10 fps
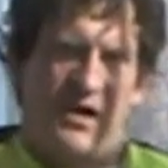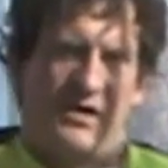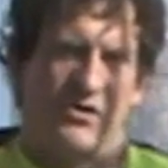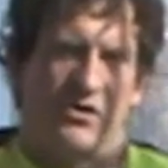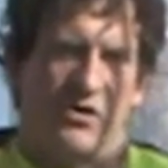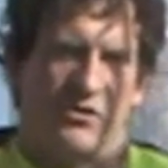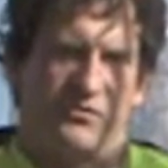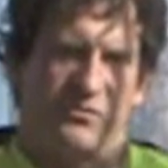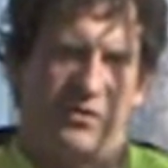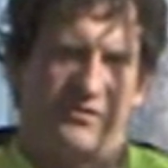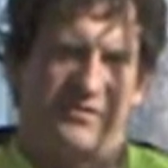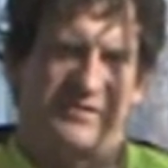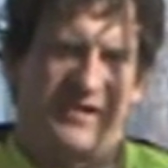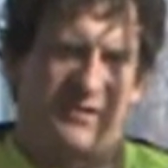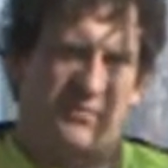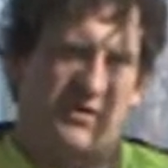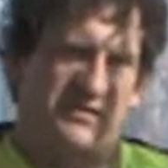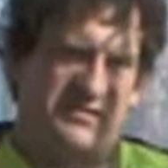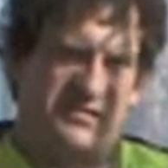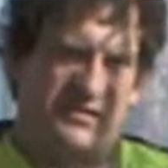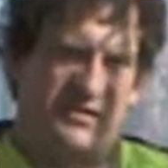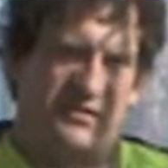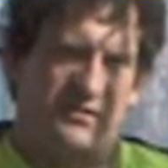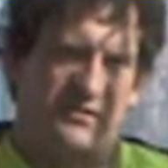and you can do all your data processing